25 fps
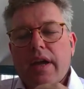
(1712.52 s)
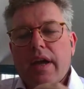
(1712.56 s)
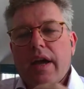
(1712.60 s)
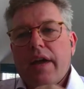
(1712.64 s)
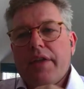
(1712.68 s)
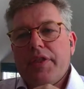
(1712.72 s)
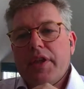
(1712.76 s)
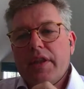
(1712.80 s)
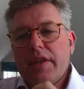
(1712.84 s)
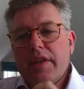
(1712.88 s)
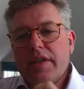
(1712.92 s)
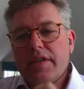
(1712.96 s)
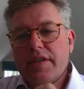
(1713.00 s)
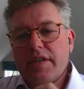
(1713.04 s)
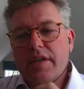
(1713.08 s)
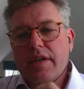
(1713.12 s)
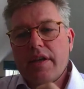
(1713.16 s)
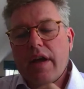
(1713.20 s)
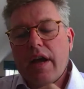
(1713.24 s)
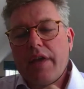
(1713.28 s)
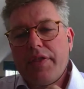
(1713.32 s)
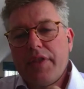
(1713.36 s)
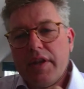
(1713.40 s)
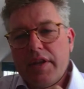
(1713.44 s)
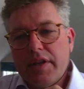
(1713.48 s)
this
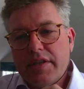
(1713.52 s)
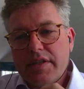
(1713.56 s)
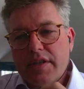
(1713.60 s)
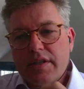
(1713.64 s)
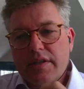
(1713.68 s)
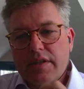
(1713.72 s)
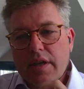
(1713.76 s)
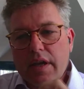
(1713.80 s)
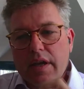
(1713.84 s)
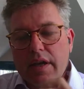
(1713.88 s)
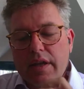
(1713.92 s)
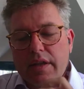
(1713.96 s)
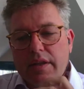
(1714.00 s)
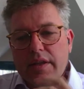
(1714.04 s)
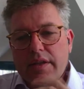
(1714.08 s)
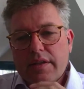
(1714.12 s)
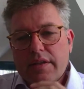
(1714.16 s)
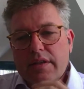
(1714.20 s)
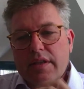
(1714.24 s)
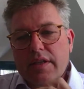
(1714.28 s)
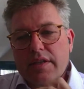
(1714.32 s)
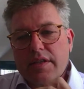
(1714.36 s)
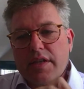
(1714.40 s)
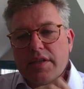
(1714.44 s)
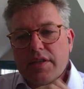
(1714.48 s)

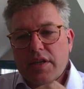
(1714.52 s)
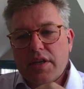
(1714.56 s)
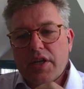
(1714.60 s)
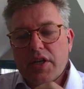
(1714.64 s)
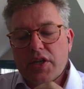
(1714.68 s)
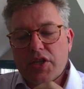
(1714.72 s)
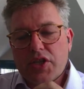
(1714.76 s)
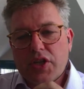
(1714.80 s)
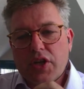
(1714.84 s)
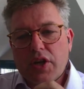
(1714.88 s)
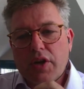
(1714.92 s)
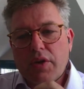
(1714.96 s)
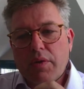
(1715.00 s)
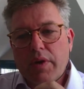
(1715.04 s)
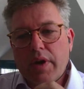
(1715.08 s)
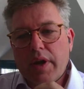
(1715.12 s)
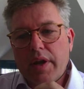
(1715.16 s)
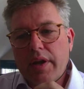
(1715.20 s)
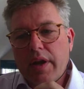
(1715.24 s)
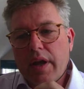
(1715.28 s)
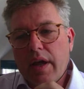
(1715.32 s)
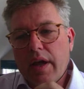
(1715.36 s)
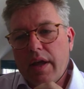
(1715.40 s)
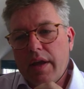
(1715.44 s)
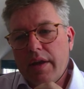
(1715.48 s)
is an issue,
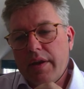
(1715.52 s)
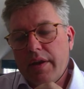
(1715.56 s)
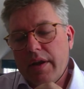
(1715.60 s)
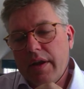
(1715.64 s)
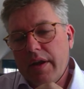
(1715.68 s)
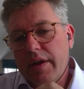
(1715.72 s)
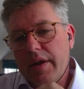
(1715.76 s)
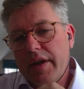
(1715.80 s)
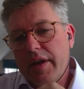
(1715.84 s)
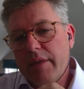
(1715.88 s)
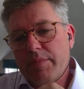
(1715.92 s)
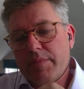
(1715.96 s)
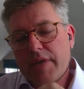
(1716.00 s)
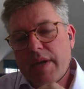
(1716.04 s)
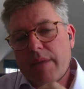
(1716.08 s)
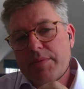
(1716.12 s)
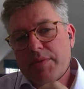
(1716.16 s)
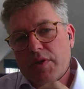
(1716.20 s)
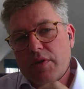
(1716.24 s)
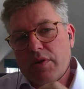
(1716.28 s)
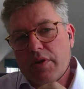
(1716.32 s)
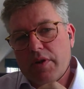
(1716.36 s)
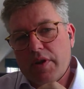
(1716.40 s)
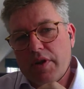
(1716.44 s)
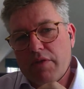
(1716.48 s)
and Nim's
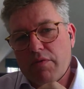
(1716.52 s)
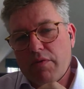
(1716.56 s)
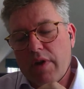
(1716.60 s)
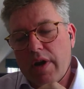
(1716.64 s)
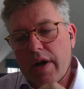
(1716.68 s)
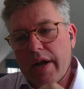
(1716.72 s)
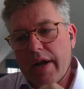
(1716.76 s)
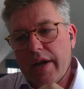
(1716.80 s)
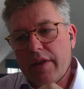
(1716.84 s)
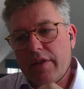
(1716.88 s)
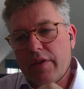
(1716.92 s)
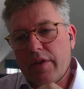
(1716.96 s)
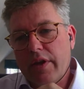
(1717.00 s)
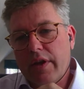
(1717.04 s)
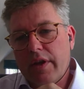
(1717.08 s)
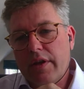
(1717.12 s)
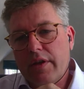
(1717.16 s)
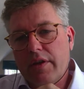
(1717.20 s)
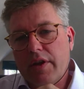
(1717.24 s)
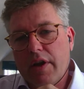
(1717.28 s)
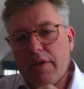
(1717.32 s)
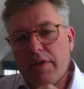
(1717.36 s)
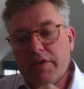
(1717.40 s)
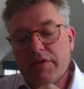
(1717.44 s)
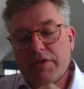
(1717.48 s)
absolutely right that
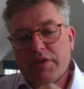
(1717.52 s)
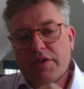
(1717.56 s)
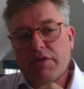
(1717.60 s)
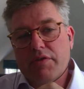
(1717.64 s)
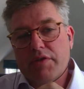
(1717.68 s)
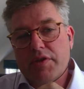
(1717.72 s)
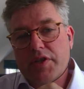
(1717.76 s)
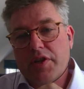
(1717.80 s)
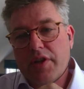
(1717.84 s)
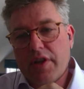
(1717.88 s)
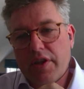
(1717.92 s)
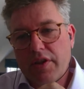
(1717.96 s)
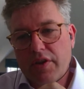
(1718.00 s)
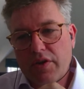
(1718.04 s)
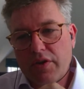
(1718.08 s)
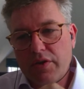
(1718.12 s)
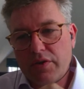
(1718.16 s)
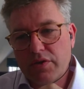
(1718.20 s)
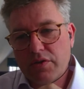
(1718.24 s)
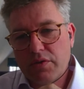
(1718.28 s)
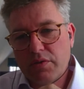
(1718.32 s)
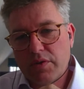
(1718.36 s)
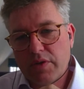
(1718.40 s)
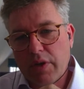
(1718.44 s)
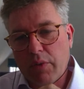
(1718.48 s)
there is another
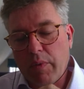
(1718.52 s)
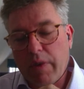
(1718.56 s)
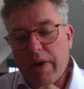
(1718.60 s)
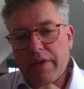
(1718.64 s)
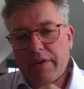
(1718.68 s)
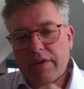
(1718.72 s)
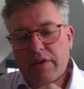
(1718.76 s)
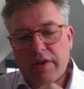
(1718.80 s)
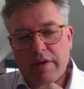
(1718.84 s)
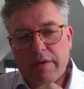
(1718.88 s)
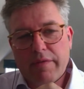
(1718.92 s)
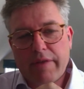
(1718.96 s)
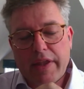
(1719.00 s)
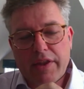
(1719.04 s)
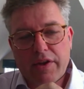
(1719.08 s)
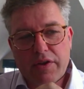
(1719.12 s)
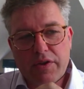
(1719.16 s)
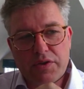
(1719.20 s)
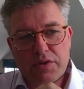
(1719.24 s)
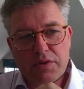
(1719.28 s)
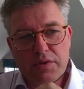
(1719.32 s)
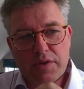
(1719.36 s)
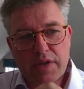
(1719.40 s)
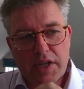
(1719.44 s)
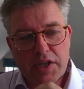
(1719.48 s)
consultation. Well, in fact, the
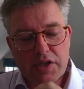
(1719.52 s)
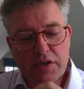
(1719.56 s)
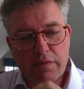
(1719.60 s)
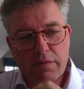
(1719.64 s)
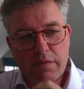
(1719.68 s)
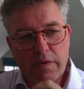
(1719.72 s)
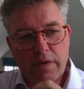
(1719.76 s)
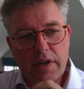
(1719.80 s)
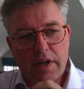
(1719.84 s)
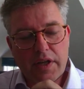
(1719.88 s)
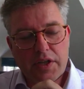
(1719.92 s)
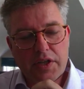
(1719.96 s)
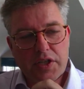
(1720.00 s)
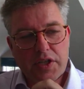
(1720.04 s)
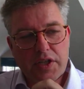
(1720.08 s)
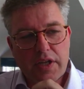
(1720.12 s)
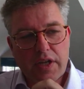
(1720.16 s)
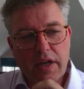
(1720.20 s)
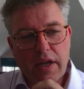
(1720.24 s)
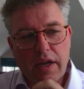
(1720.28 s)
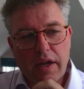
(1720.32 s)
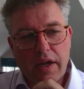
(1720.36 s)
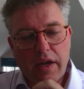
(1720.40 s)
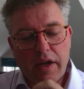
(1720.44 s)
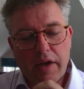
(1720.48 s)
consultation finished.
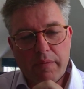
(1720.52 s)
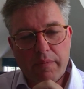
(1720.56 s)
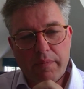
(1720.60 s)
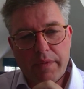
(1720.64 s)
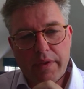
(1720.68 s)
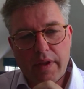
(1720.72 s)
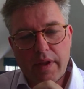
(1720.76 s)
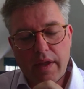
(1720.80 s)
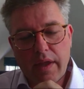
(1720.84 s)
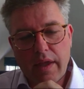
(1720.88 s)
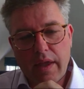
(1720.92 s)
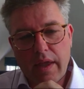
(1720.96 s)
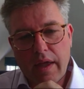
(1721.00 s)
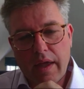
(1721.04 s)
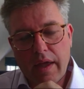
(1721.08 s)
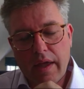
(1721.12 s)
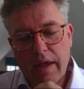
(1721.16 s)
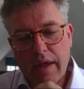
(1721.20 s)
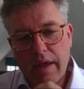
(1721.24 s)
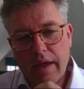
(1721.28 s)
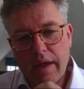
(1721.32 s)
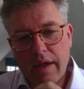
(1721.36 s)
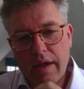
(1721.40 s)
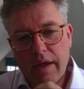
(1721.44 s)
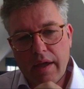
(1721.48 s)
I
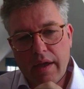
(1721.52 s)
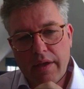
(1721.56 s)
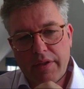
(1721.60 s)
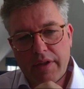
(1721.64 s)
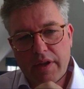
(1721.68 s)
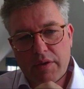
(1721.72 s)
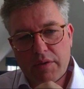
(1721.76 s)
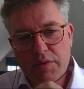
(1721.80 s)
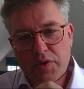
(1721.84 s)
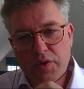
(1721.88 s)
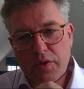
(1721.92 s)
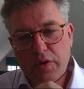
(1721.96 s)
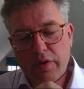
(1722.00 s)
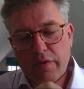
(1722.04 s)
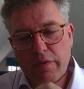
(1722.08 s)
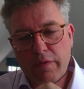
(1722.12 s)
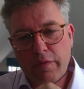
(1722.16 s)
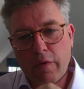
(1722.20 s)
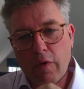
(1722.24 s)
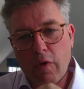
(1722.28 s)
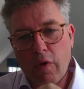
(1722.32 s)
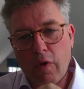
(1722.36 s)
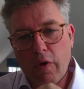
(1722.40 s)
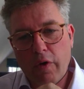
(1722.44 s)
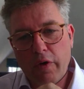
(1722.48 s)
think it was on the
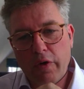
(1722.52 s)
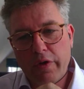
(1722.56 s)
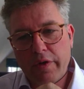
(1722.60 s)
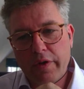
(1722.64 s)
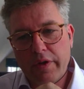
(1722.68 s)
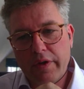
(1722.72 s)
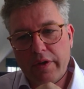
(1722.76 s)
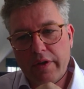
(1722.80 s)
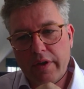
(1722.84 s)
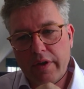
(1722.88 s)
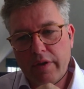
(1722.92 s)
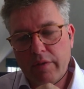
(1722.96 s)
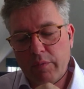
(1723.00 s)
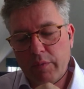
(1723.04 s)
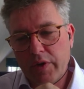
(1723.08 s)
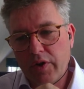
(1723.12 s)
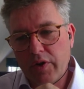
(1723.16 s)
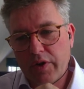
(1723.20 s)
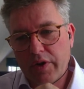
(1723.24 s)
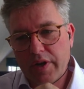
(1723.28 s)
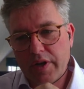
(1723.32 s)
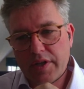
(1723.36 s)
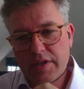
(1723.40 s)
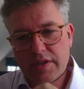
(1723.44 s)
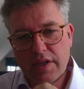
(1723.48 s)
4th, and we're not
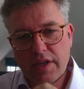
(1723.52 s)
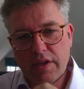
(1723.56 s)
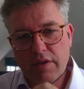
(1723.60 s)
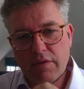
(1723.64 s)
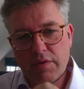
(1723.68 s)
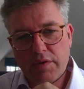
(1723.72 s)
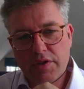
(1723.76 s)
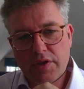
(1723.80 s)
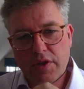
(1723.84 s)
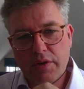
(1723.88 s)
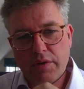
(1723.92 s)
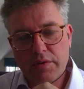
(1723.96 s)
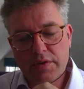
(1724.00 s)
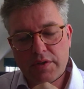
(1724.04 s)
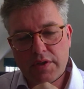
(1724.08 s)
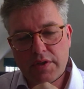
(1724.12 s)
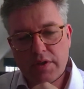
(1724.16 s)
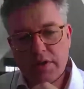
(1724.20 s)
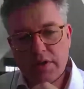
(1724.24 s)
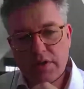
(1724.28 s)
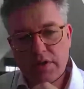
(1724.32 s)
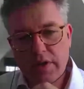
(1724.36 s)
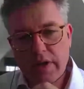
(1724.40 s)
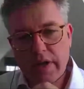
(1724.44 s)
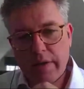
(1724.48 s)
going to see the results
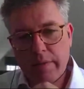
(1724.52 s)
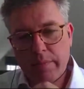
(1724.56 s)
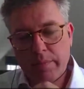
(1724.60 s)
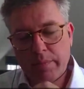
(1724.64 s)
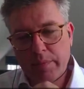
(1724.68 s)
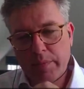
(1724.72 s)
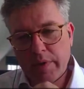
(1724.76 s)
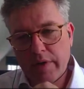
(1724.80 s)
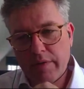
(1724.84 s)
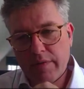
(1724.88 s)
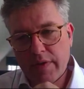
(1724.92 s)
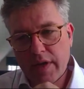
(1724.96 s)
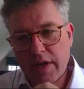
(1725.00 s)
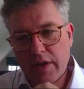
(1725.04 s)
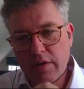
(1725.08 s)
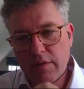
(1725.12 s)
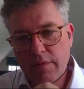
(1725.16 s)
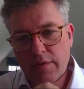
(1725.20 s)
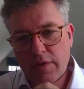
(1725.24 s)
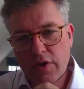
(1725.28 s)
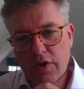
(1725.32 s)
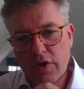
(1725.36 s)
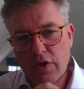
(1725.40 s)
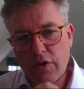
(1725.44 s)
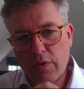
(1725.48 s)
until, I believe, the end of
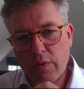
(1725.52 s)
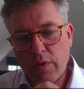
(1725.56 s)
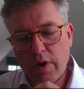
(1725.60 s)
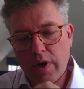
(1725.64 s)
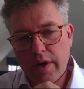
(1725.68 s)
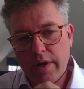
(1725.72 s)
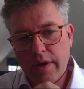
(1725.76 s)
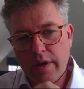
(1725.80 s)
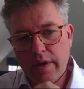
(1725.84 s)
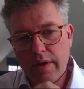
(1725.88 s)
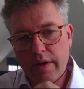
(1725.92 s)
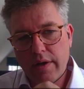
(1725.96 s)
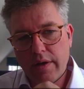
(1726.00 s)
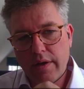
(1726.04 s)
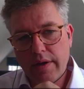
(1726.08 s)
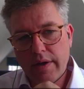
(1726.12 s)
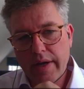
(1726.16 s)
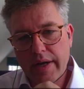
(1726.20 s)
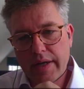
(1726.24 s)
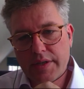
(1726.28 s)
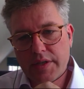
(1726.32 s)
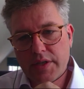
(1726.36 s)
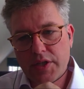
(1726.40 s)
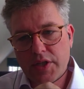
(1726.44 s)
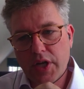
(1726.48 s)
Q1
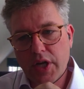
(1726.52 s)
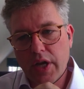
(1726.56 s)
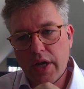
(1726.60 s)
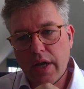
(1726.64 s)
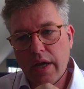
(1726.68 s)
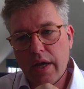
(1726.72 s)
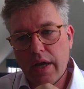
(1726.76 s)
next year.